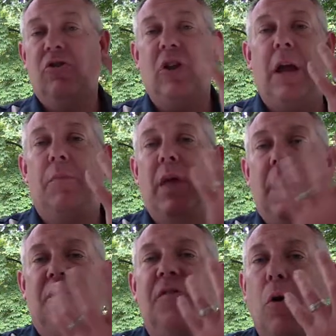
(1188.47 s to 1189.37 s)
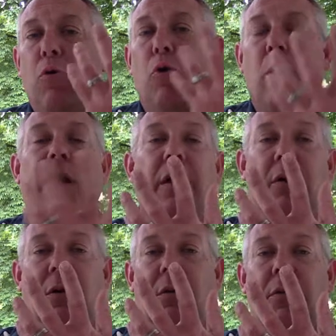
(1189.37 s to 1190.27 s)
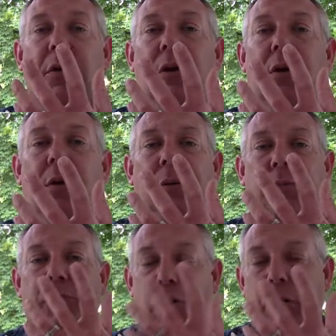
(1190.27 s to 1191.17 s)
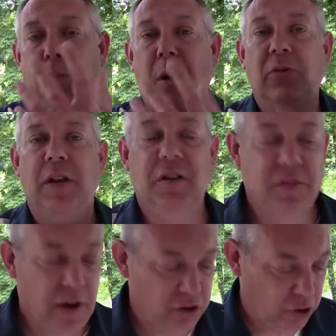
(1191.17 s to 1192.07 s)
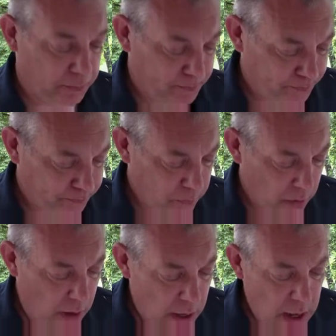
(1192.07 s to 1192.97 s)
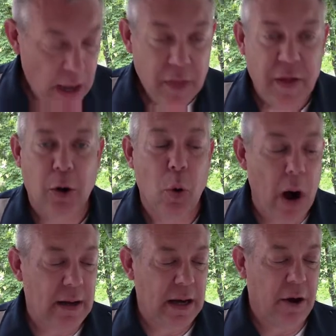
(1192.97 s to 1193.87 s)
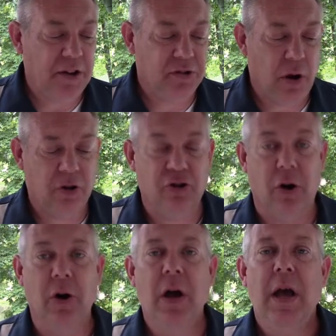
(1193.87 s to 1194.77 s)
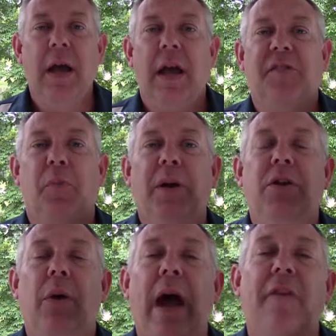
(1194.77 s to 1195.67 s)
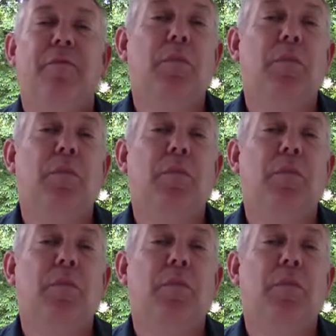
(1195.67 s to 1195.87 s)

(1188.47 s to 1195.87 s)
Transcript: shape that is so critical to the protein's function. Then quaternary structure is when you have